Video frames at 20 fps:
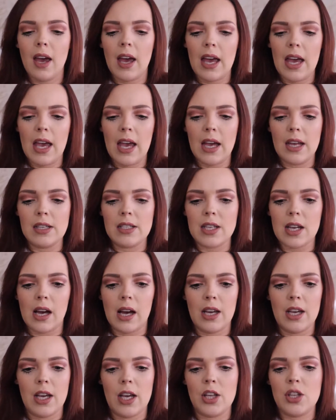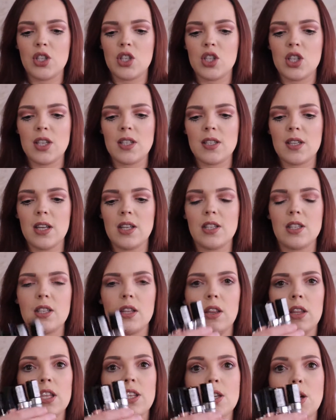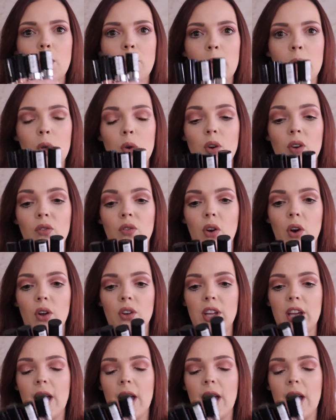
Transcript: And it's just, it's these are beautiful.